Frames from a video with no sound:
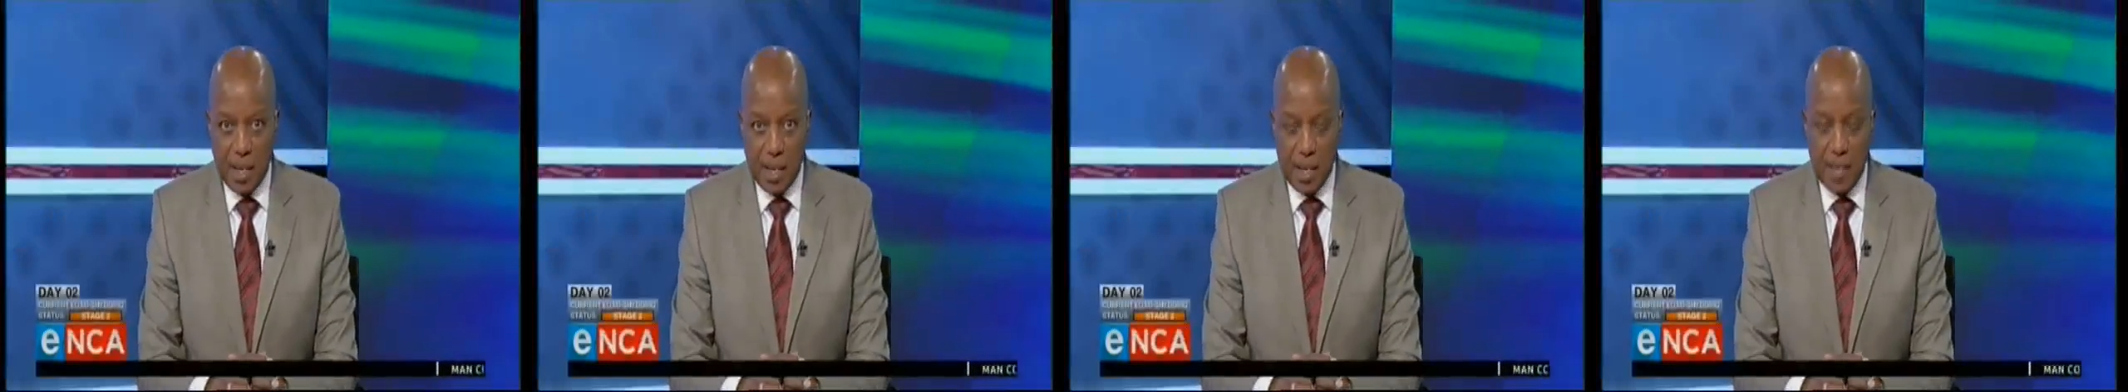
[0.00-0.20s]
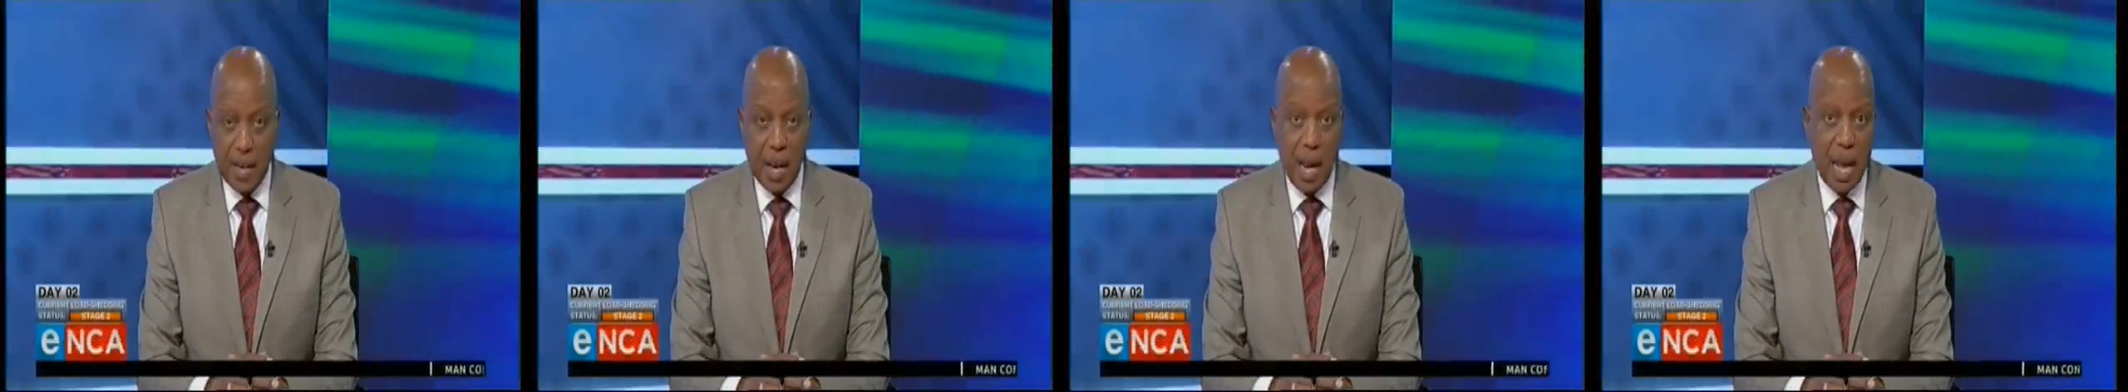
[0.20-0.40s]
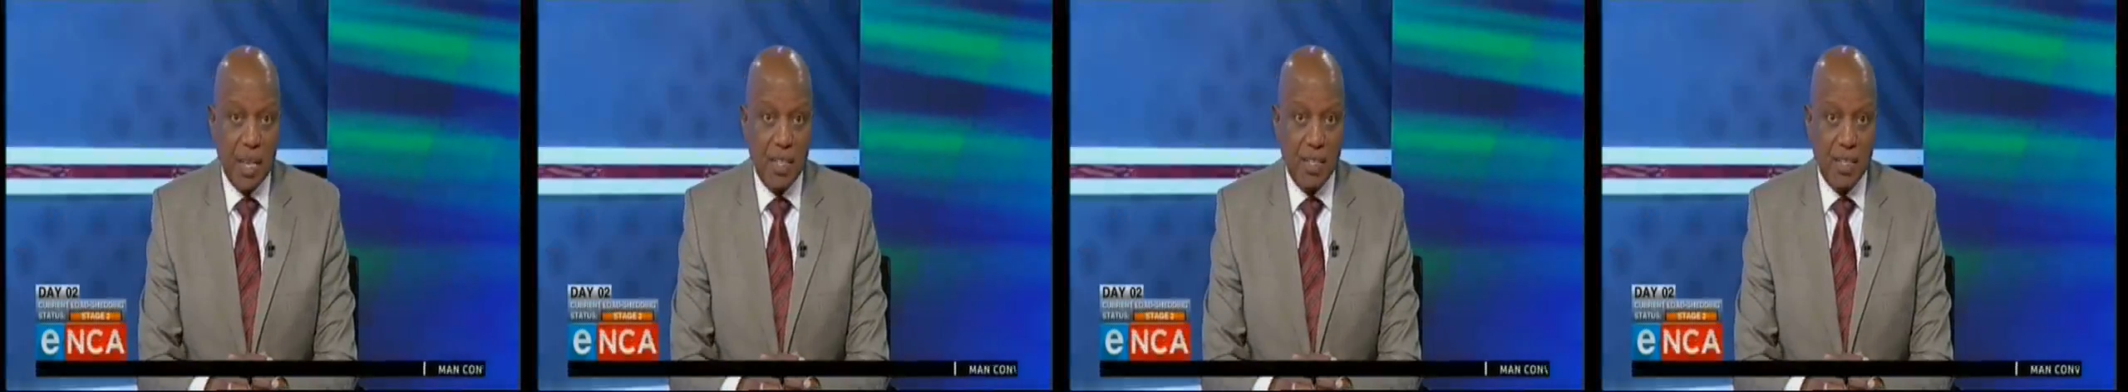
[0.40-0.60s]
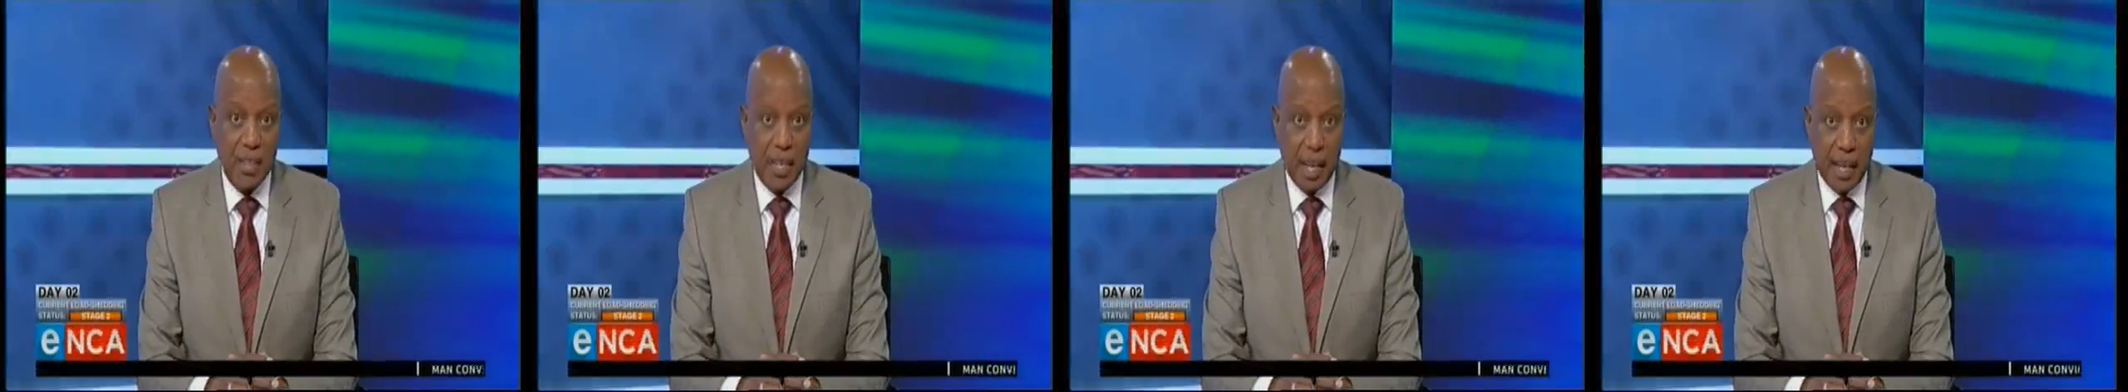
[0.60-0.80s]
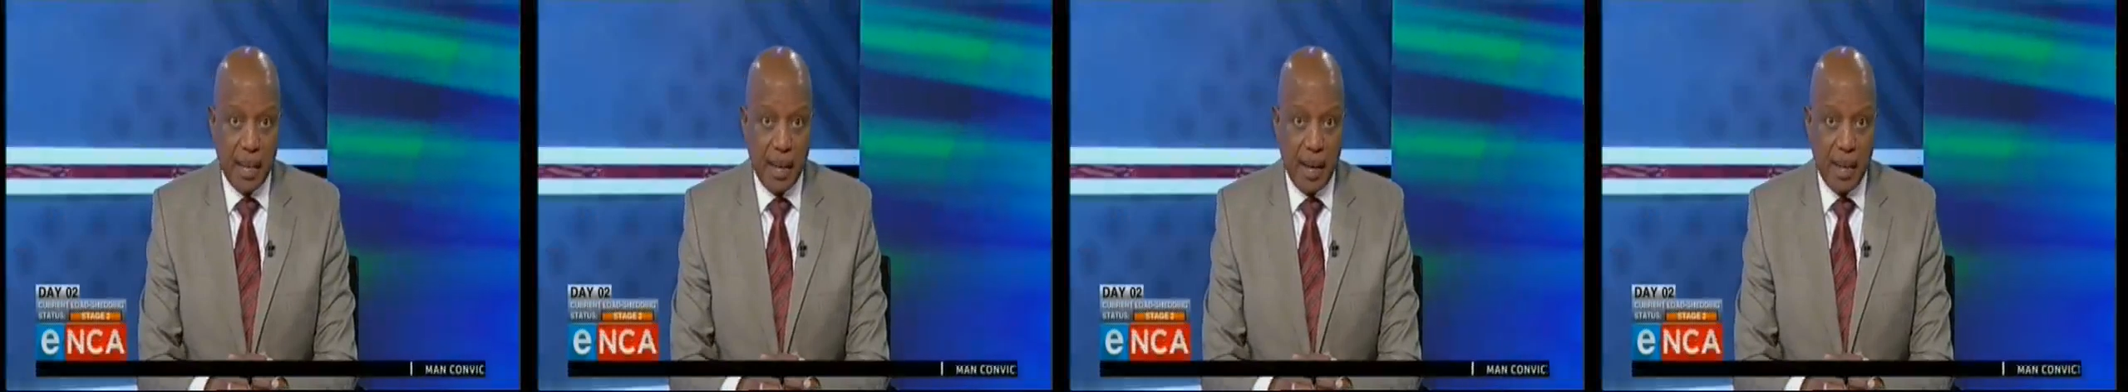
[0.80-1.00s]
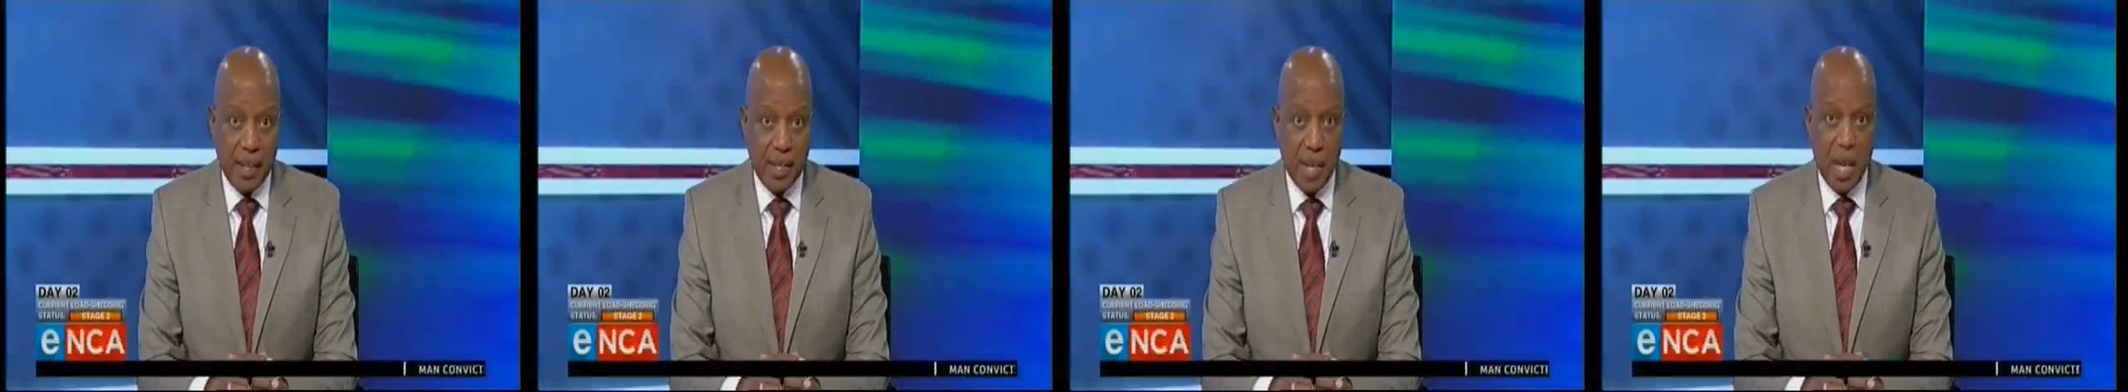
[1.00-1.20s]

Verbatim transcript: in the last decade.